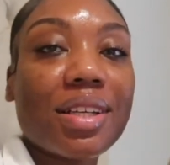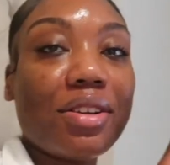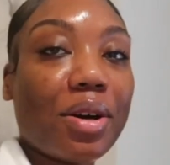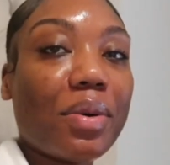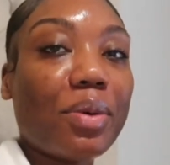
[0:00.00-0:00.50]

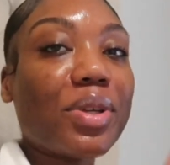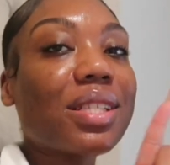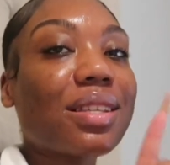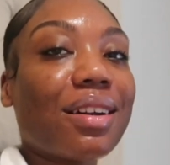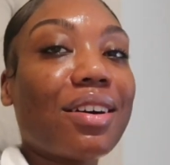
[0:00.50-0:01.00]
You know what, we
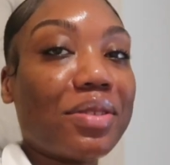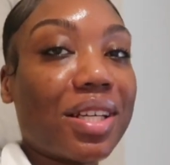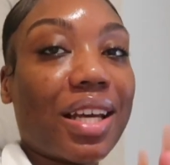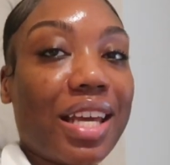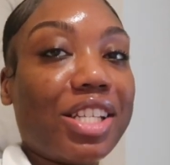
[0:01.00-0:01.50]
just gonna go
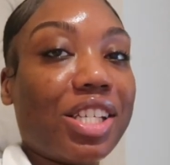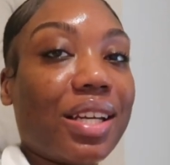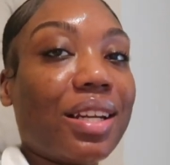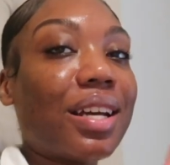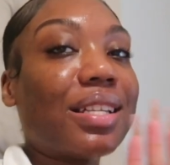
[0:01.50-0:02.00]
to the
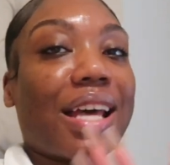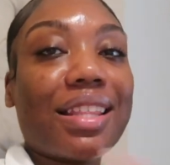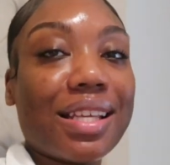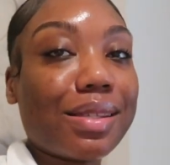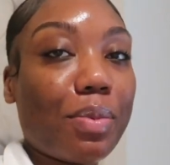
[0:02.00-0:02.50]
kitchen cause
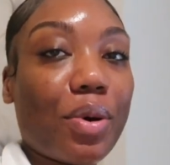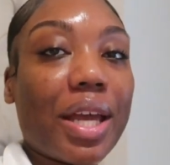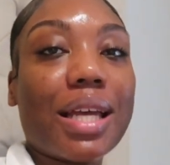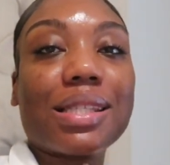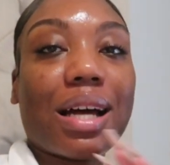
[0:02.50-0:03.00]
at this
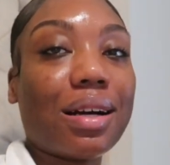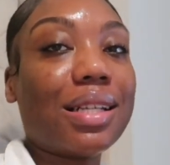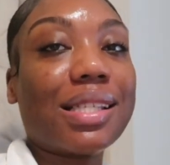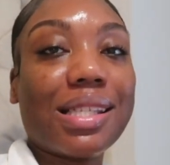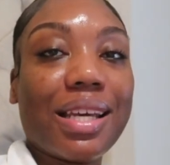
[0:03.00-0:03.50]
point it's not
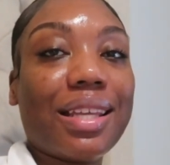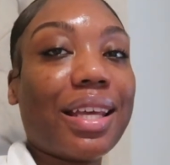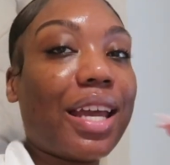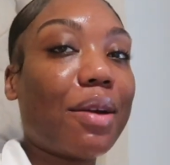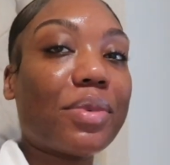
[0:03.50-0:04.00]
gonna sit,
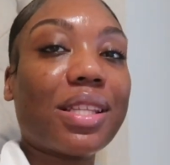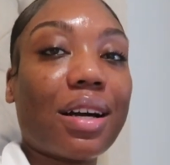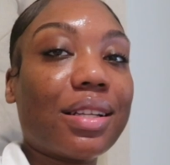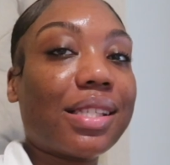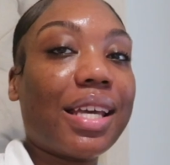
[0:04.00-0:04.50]
the camera's
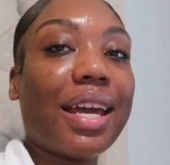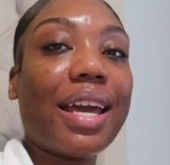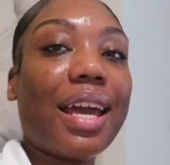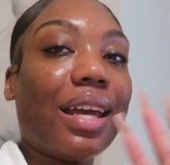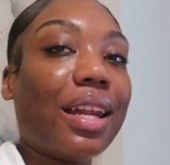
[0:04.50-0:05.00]
not gonna
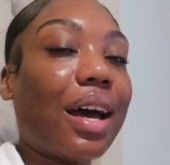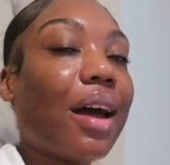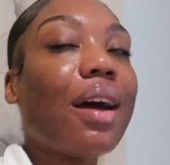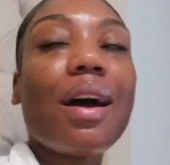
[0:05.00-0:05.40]
sit and